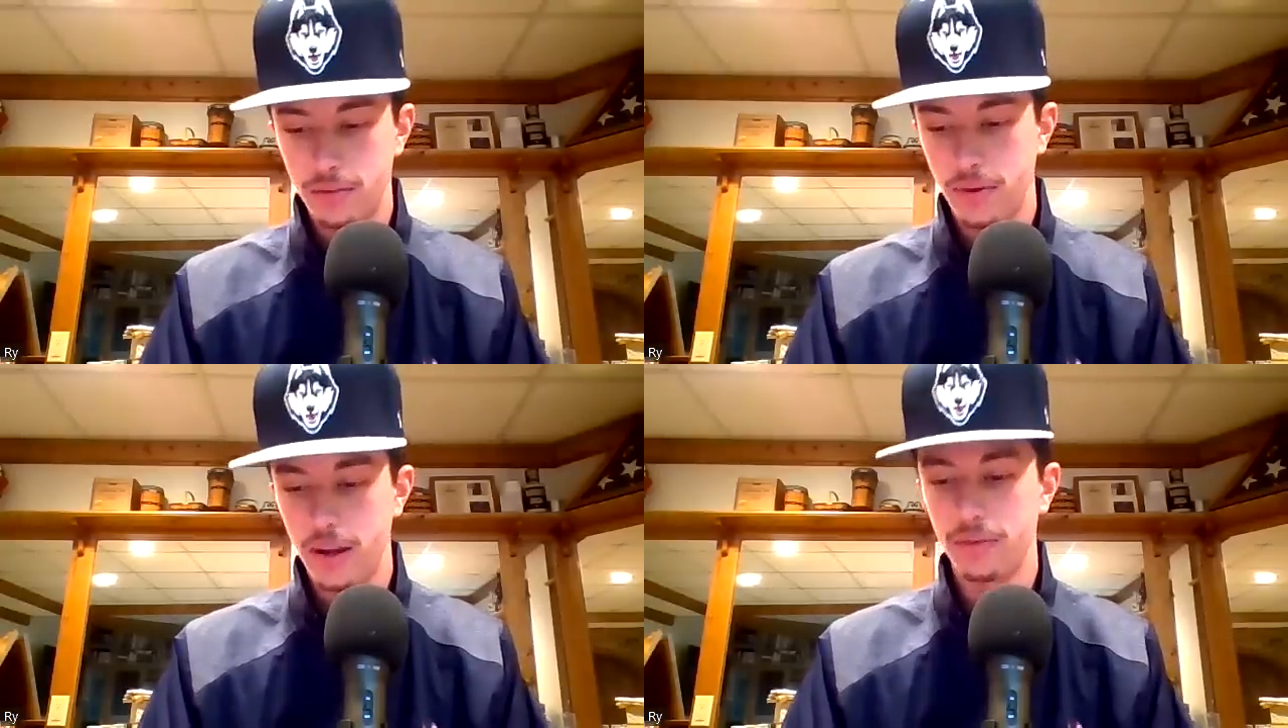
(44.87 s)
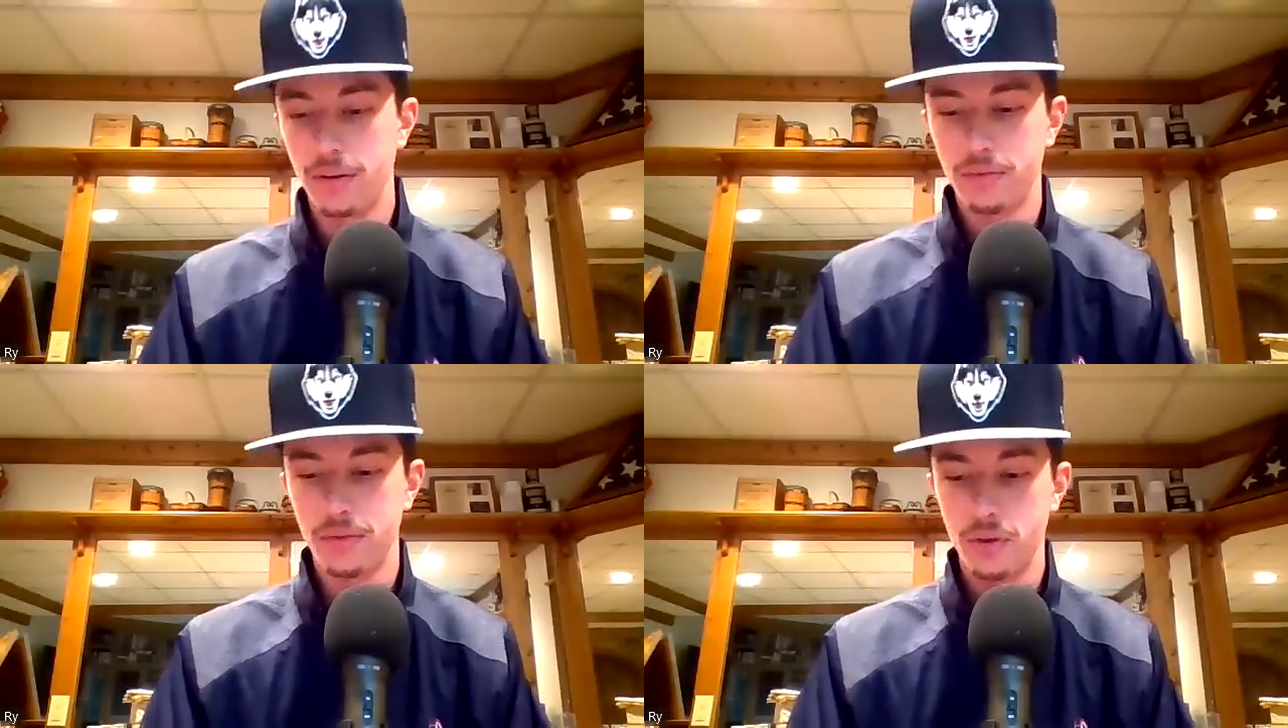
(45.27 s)

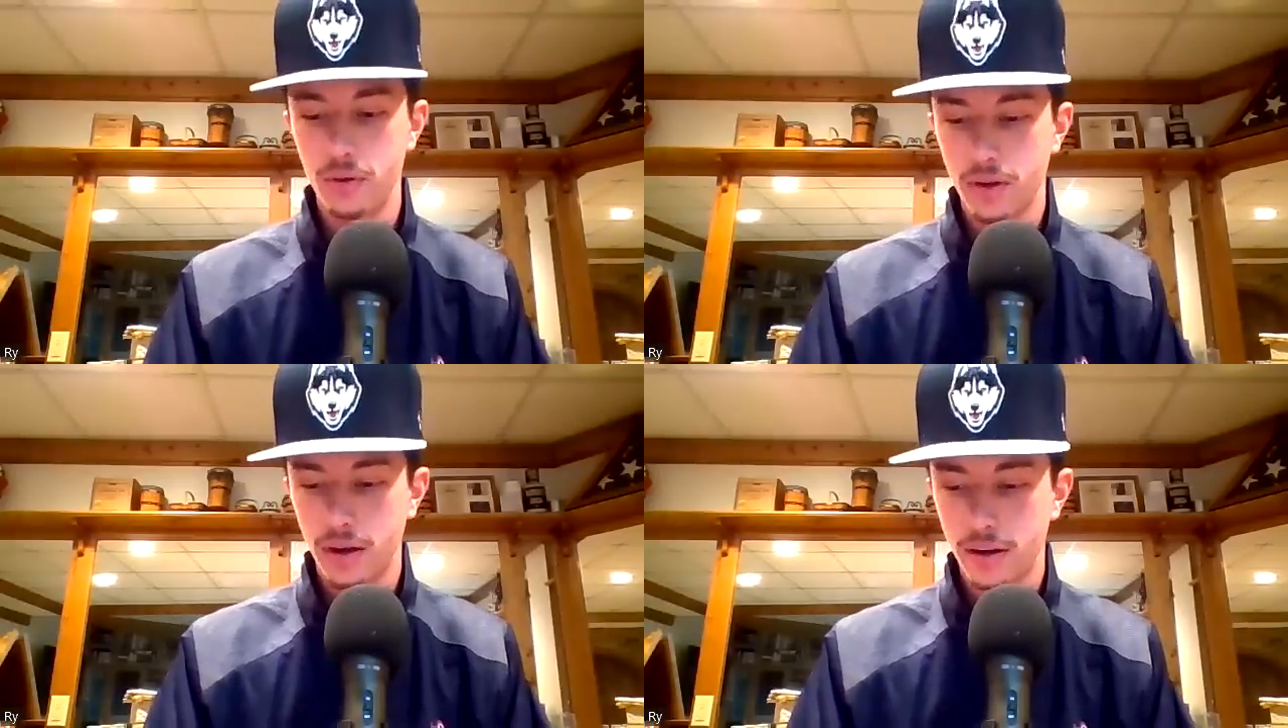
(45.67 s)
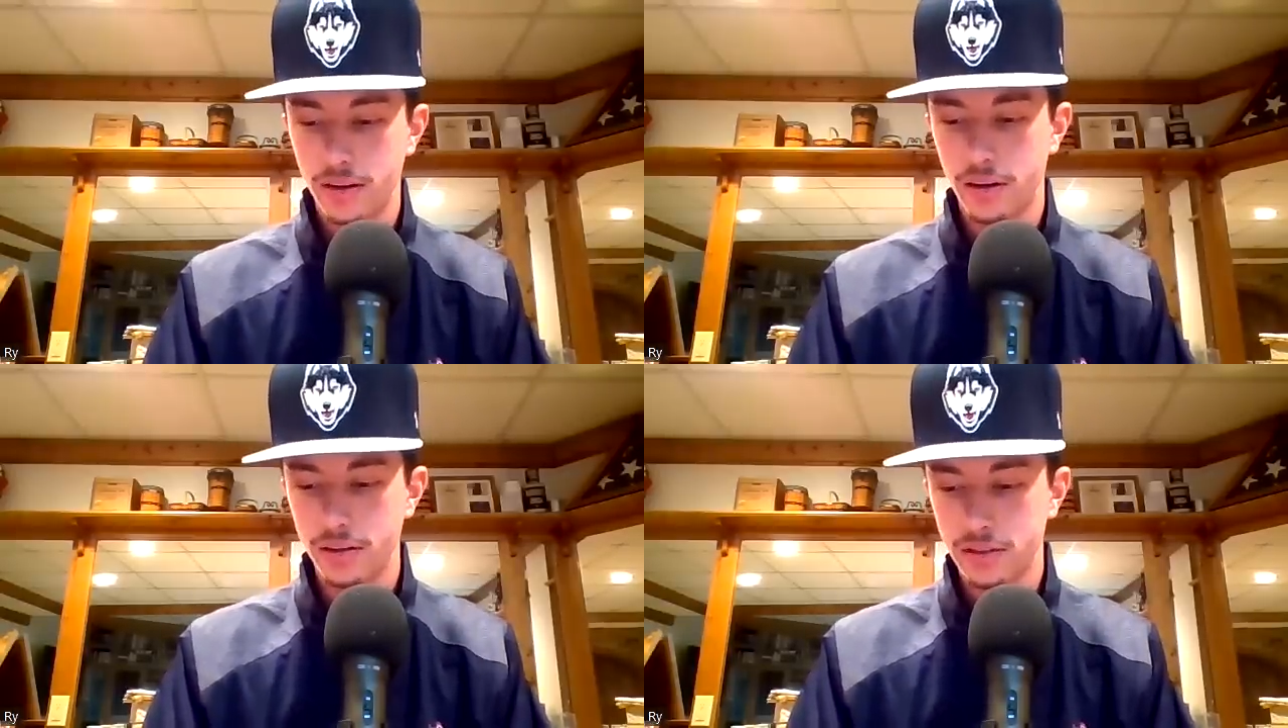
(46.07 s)
favor of the
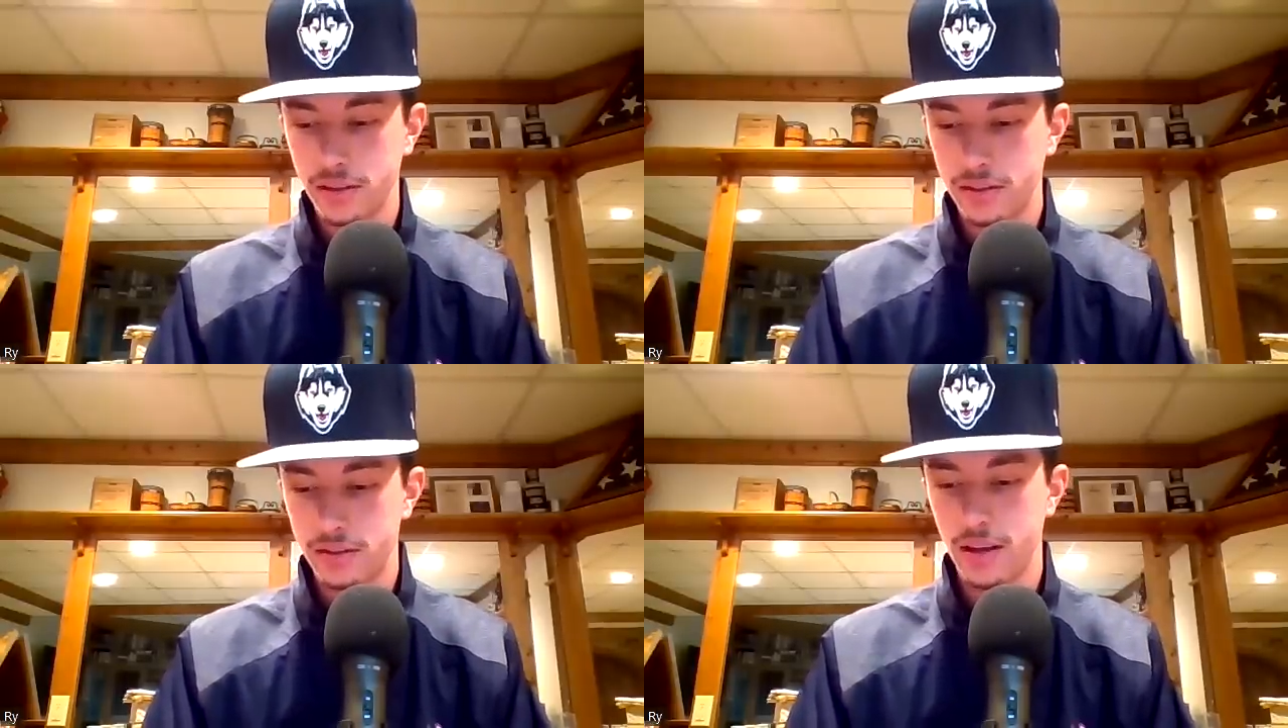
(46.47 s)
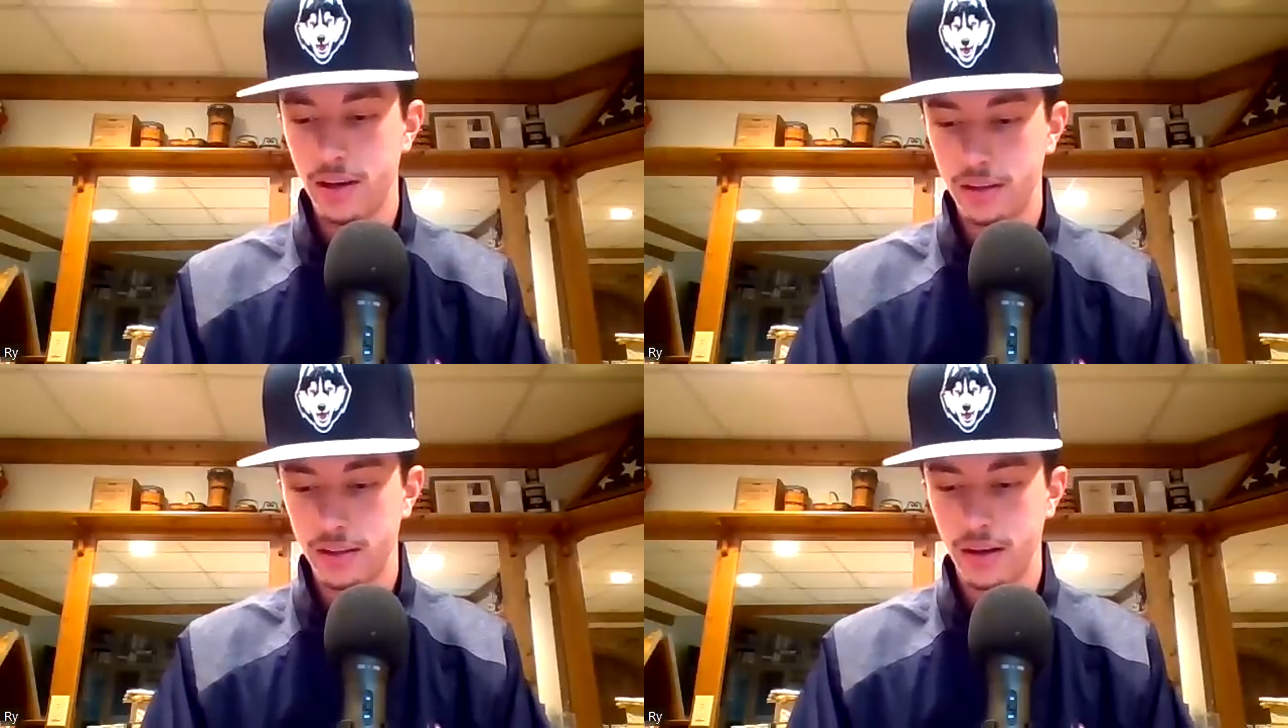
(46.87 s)
UConn Huskies,
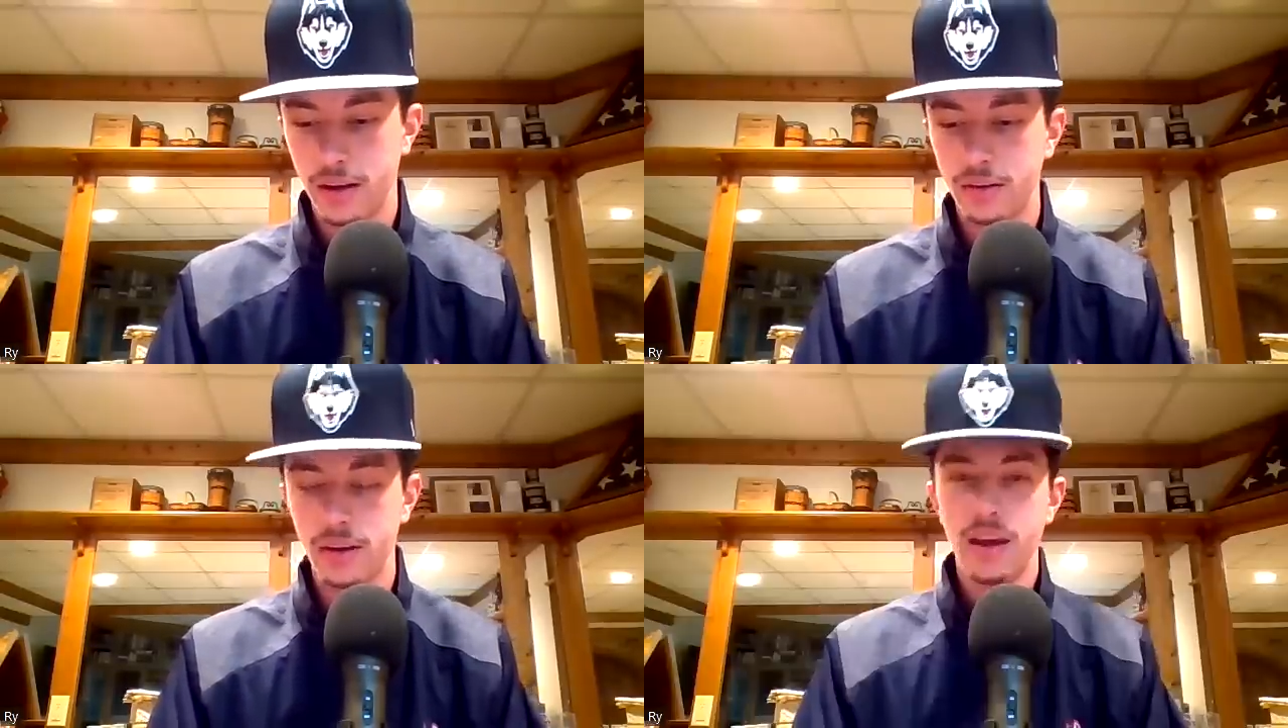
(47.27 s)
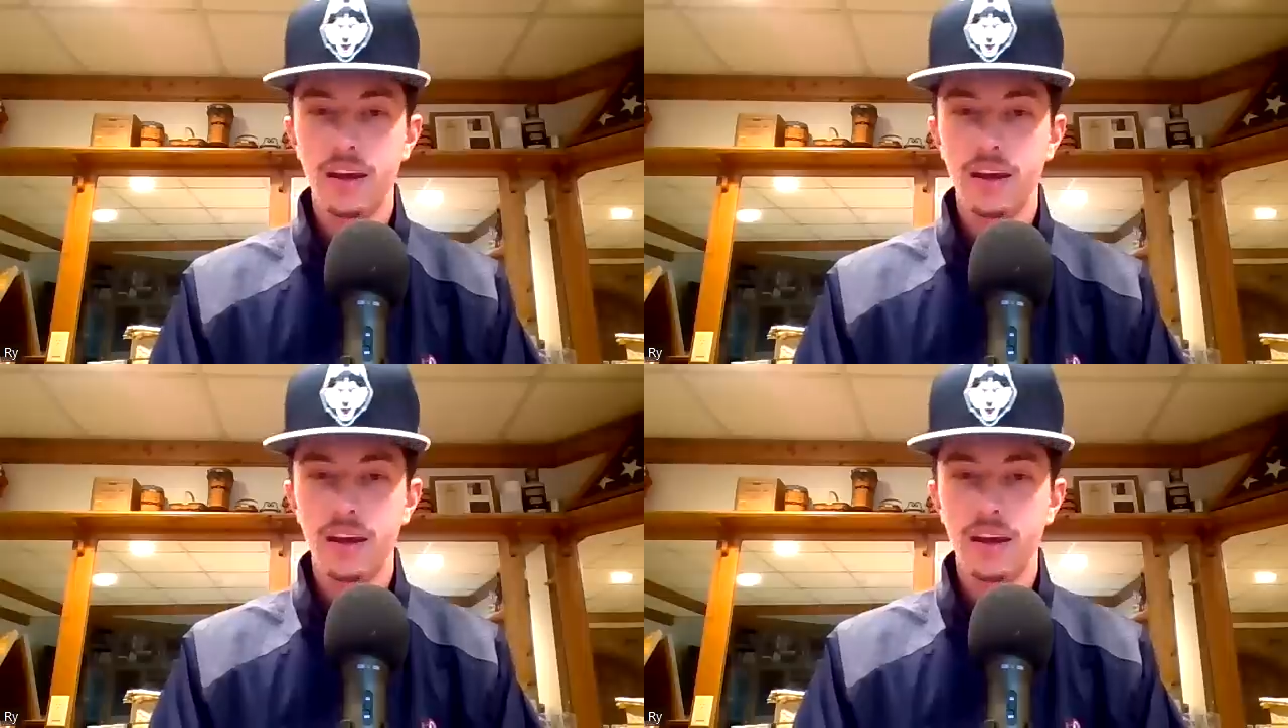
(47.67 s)
taking down